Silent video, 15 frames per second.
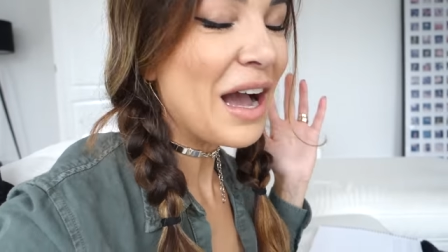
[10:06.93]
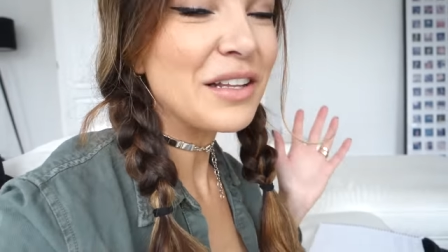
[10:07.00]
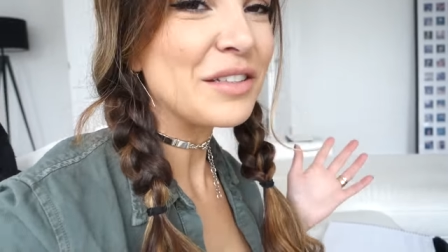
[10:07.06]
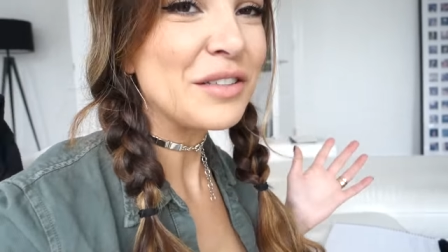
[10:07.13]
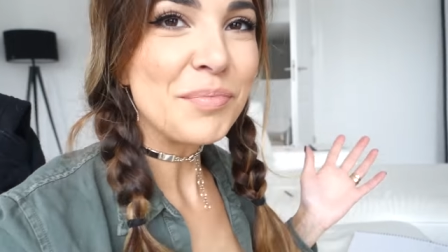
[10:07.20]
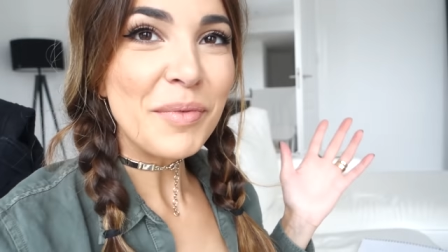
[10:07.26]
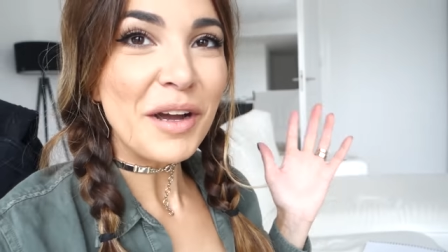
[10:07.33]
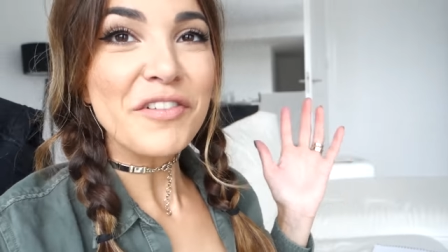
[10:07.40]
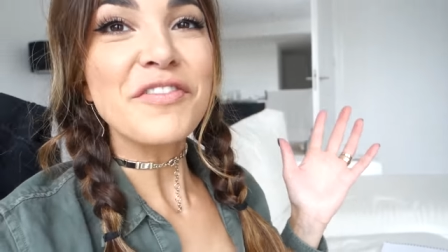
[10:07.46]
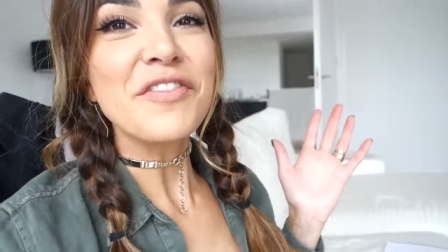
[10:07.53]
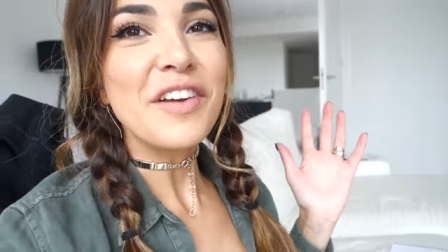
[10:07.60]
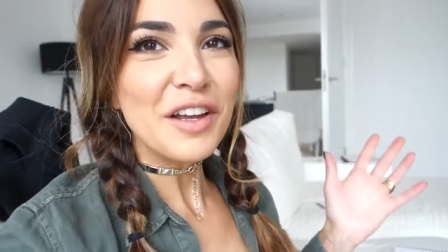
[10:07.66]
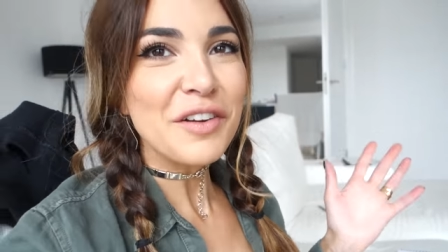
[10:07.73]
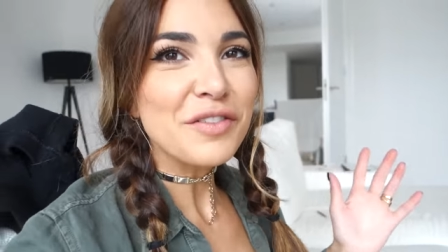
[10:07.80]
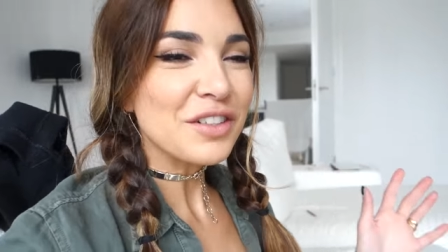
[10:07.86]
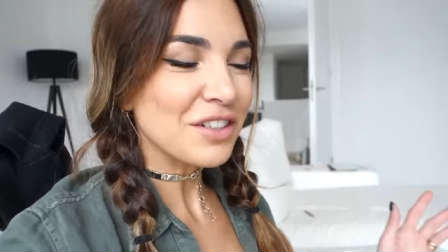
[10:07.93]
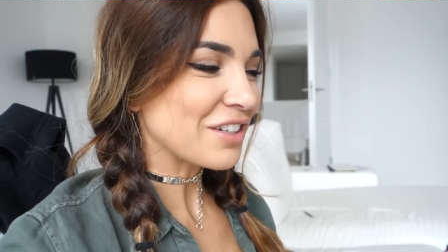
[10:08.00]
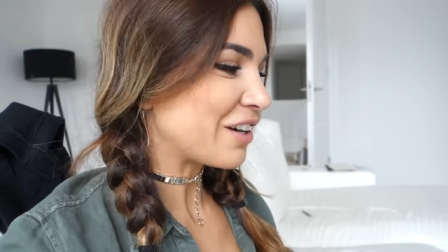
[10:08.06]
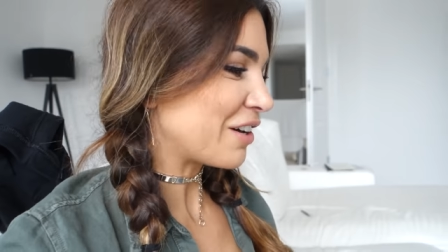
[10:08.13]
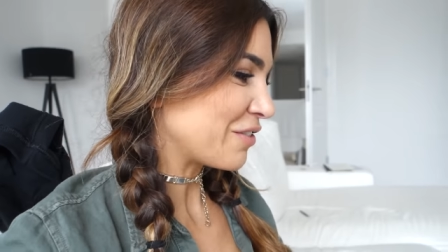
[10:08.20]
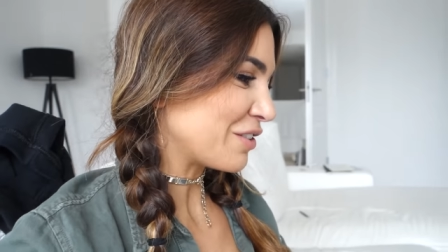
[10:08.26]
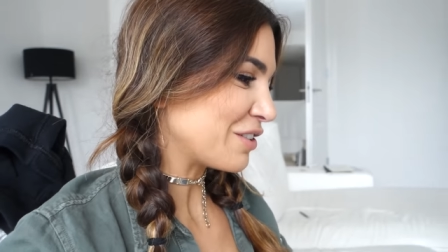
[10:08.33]
My favorite
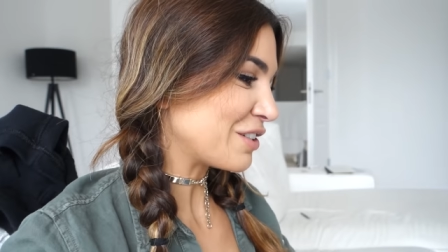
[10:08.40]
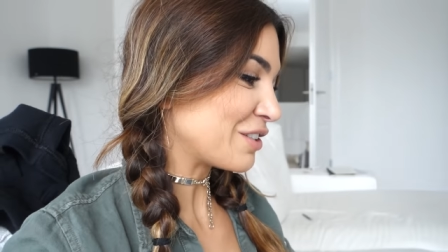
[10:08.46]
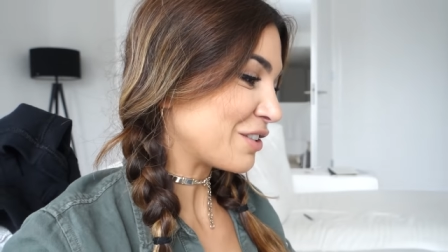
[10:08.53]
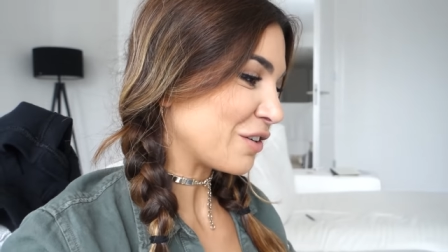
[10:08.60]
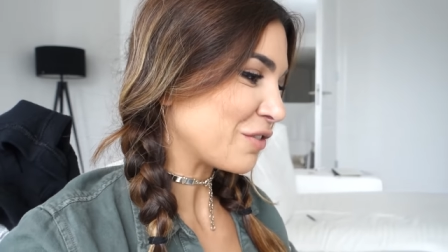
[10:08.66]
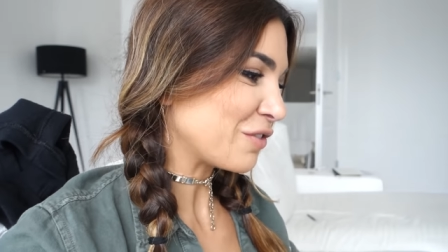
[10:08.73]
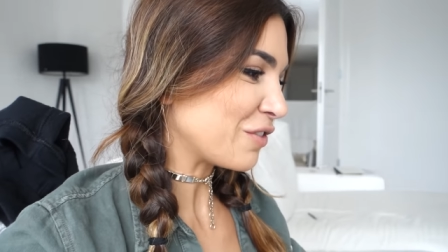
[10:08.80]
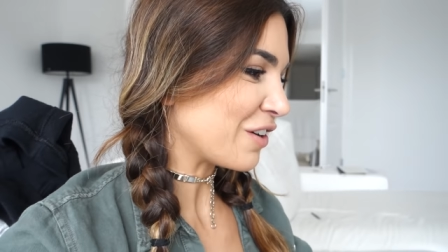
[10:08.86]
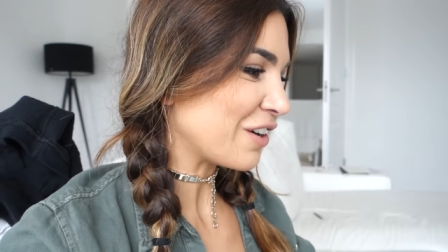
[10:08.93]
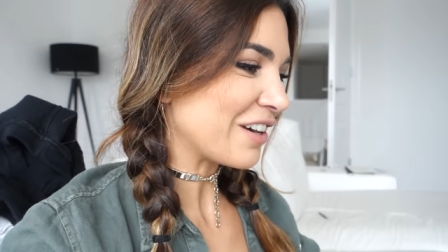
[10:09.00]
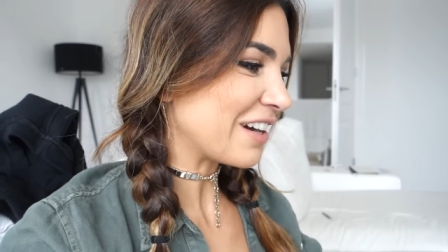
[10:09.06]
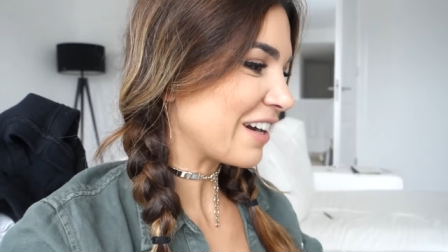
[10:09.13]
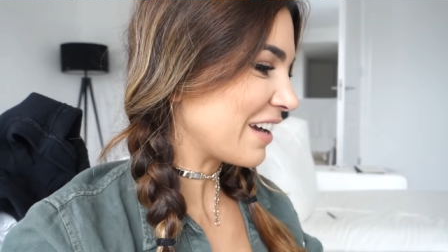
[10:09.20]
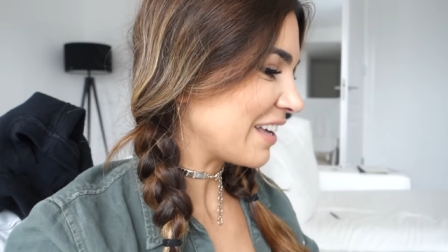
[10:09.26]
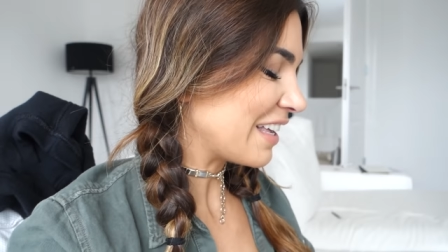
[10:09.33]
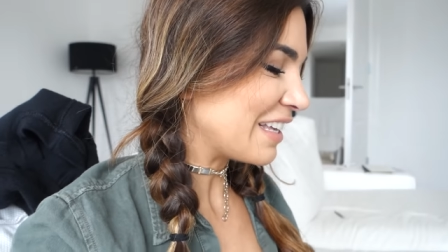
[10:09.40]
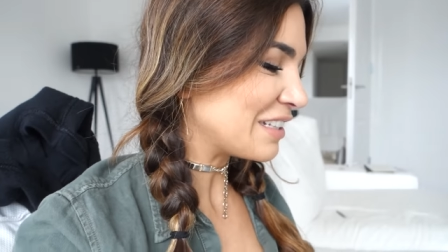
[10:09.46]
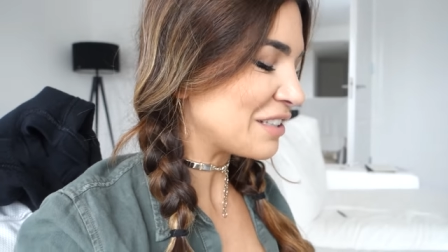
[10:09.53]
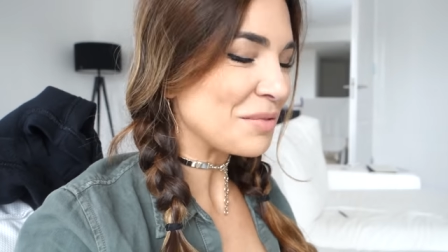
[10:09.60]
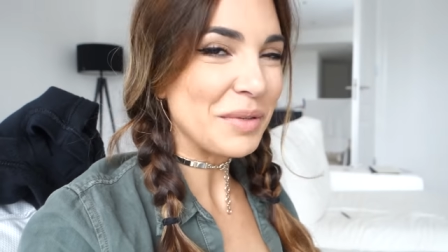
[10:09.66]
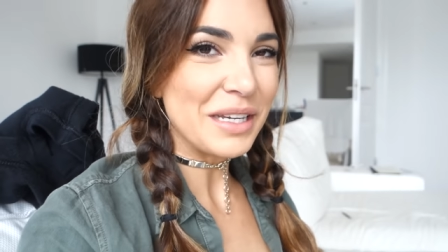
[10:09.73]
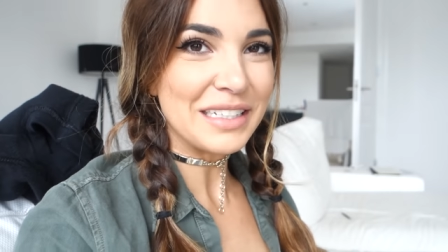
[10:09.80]
cover so far.
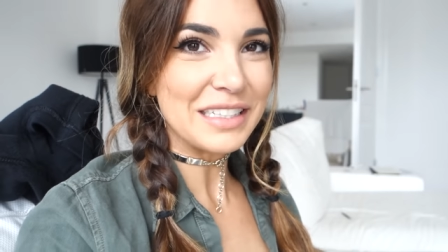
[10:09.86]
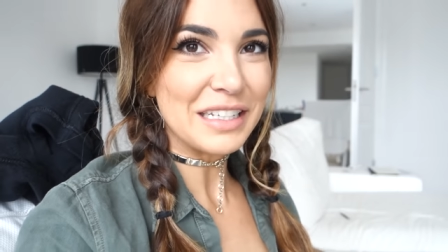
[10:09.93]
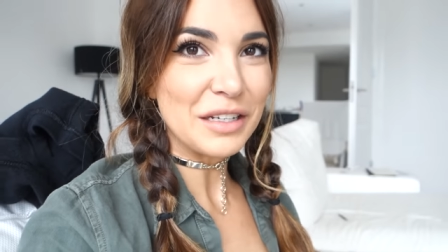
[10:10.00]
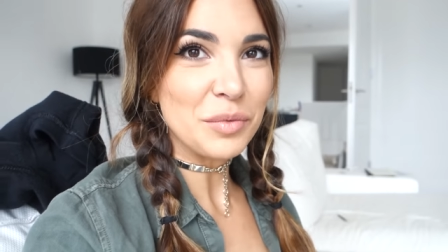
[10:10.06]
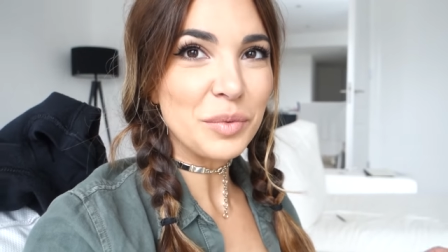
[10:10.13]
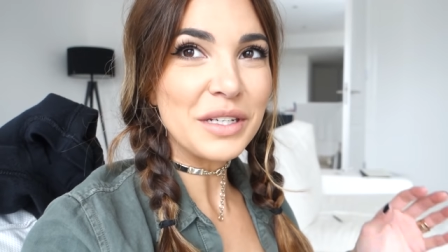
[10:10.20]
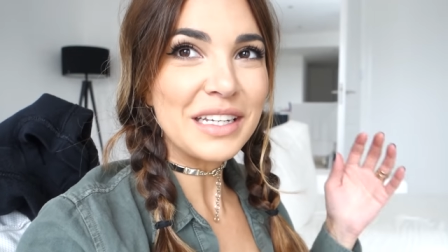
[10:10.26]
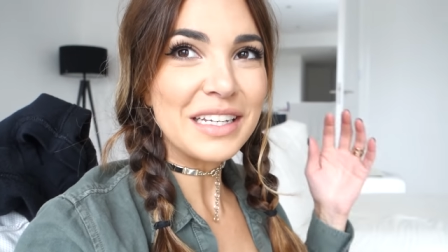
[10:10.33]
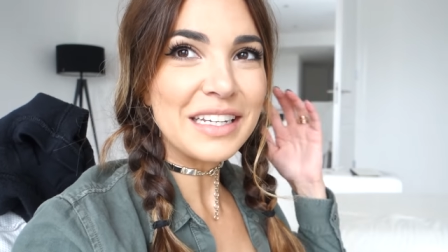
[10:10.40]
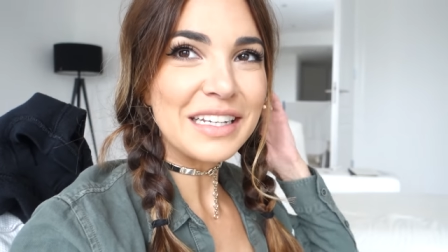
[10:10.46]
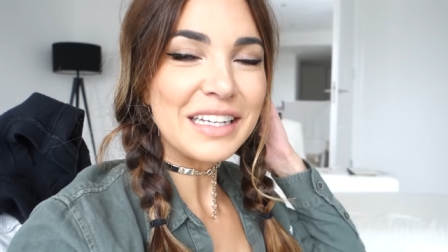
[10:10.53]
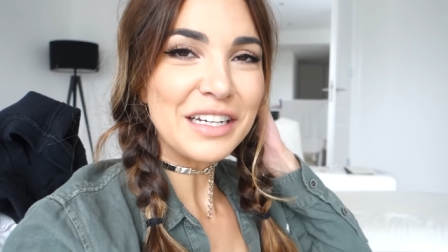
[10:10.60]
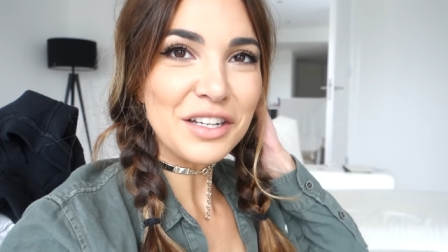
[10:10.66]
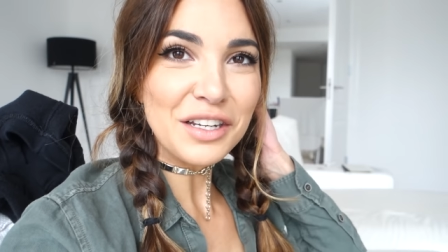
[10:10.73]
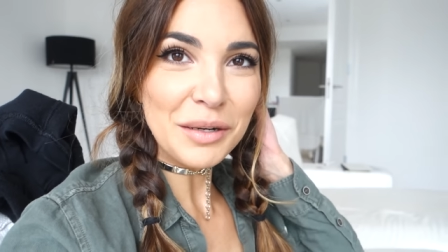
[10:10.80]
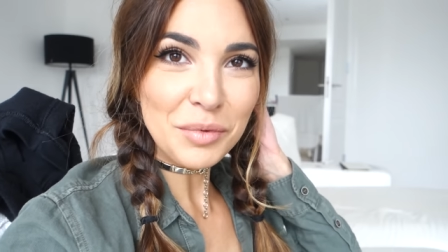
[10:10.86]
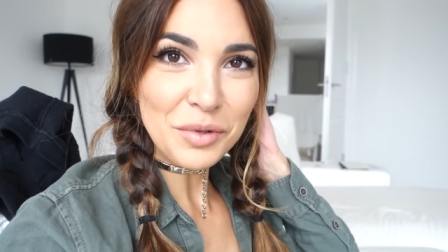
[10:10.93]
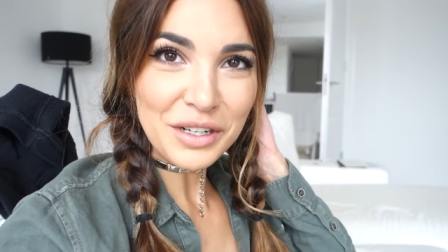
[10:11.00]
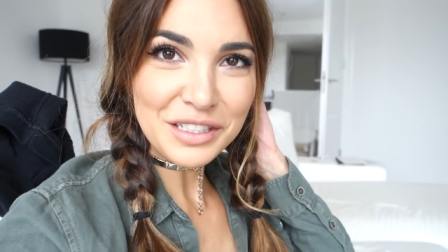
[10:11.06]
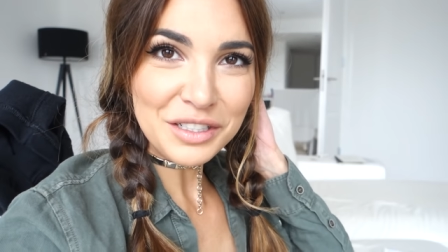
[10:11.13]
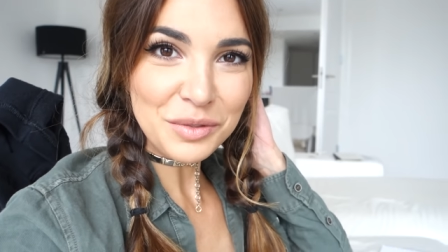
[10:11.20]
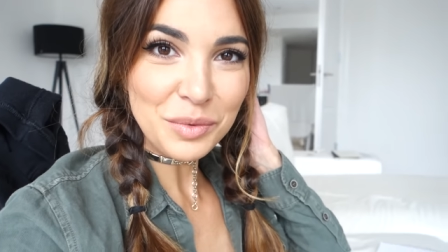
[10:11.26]
It's amazing. We did it in
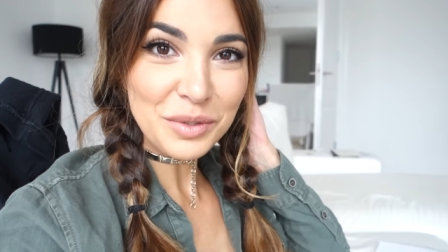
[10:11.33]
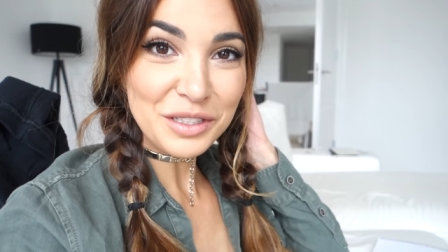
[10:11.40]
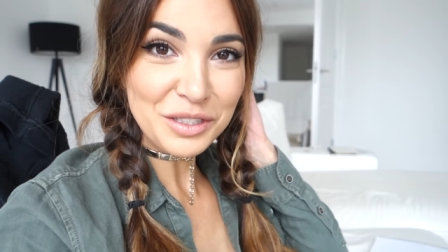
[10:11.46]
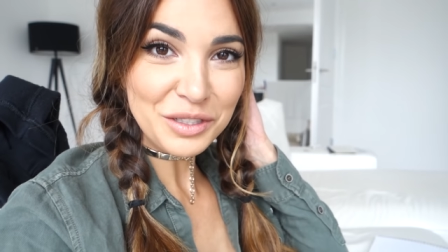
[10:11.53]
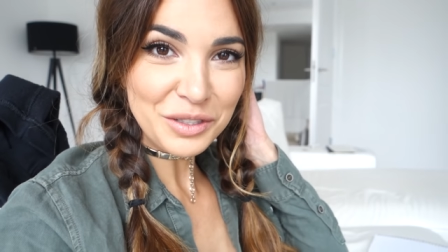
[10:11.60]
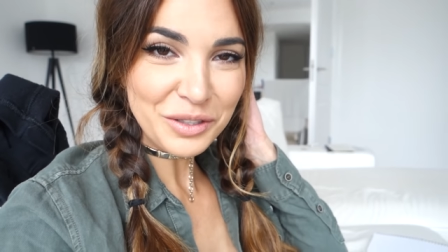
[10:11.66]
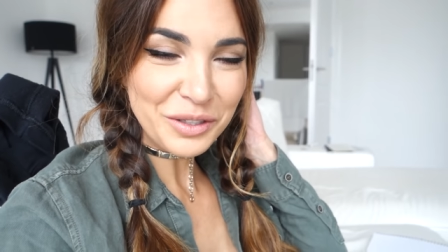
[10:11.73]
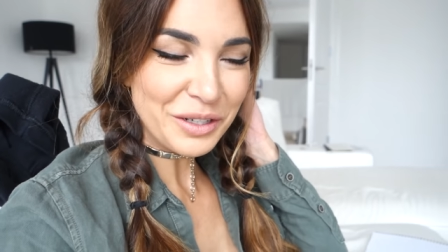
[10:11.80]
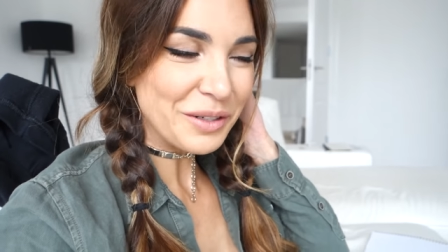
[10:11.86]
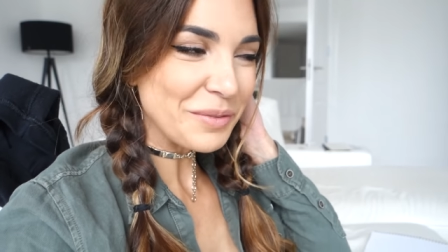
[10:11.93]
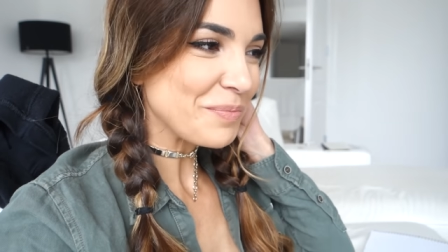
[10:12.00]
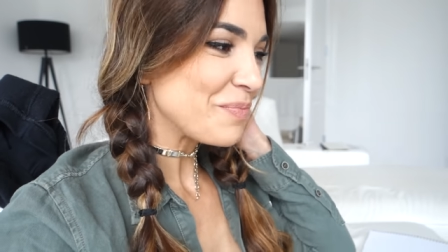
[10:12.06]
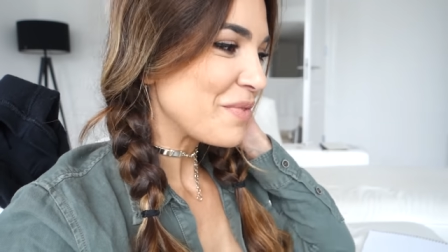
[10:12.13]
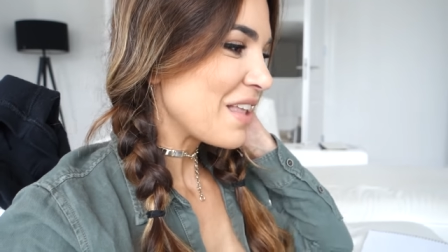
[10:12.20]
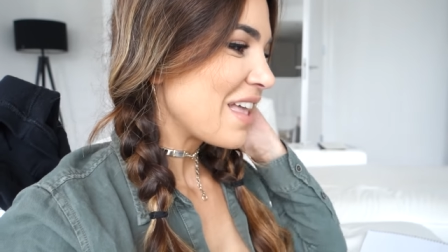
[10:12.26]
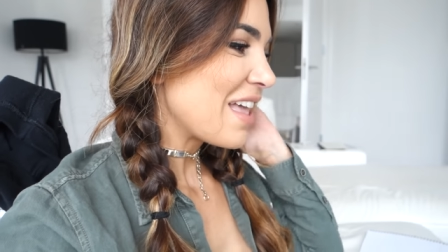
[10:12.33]
collaboration with Dior.